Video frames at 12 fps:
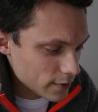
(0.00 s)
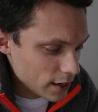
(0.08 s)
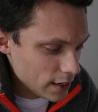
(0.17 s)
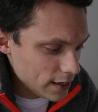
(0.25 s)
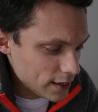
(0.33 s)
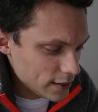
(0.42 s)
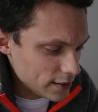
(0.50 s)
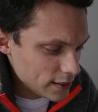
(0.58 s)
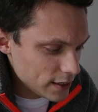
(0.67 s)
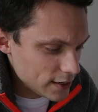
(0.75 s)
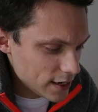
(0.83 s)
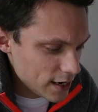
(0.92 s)
A leaking
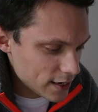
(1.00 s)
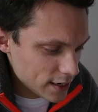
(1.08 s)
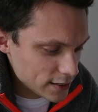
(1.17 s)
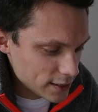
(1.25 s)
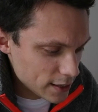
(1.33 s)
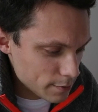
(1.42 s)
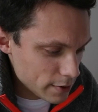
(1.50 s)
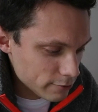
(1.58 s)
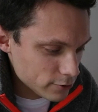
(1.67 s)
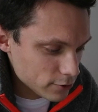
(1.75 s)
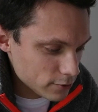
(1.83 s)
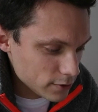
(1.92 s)
cylinder head gasket may
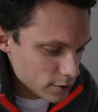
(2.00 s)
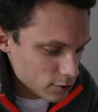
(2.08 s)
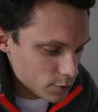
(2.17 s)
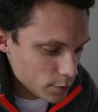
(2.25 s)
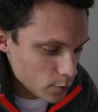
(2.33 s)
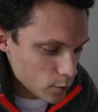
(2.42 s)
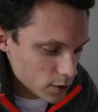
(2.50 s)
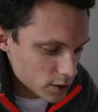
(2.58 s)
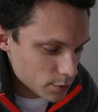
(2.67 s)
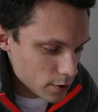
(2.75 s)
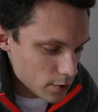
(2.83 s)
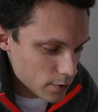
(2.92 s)
result in noticeable white
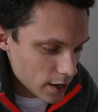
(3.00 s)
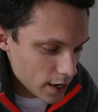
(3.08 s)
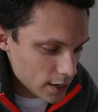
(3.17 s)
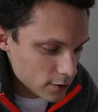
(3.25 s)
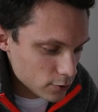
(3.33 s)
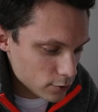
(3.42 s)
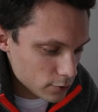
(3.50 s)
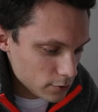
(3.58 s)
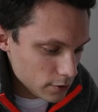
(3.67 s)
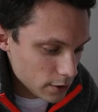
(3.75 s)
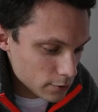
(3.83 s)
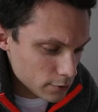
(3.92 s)
smoke and/or
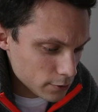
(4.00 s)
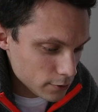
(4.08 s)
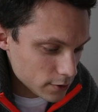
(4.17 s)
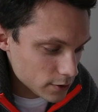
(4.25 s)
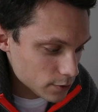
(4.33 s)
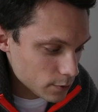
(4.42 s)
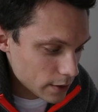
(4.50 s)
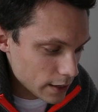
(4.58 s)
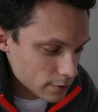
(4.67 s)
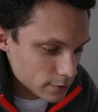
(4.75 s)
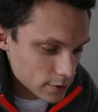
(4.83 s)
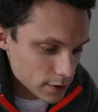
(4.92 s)
low coolant
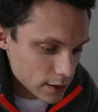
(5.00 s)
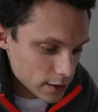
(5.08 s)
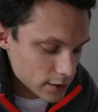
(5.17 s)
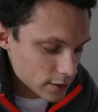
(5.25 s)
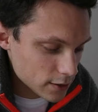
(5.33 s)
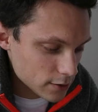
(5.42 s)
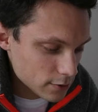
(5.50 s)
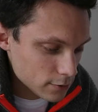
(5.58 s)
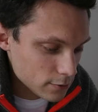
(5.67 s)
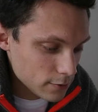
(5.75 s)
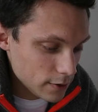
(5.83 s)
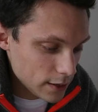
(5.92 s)
without
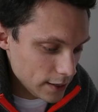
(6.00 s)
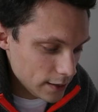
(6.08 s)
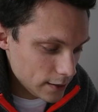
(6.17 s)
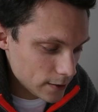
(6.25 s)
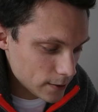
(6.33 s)
external leaks.